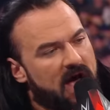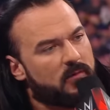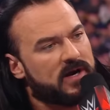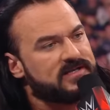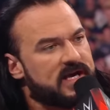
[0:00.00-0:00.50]
And I
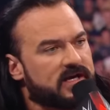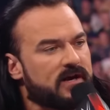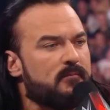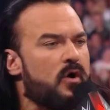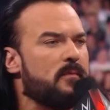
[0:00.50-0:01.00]
want to take a
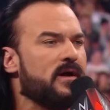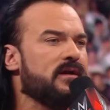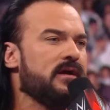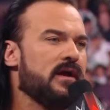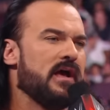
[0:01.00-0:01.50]
moment
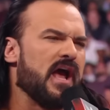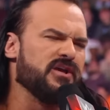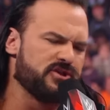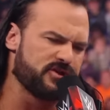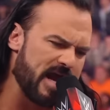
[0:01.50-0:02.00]

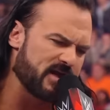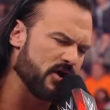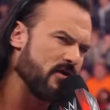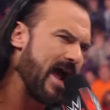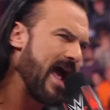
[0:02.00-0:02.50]
and shake
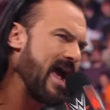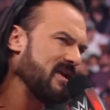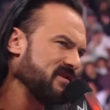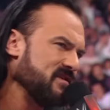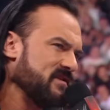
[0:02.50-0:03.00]
your
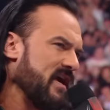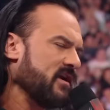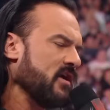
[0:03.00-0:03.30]
hands and say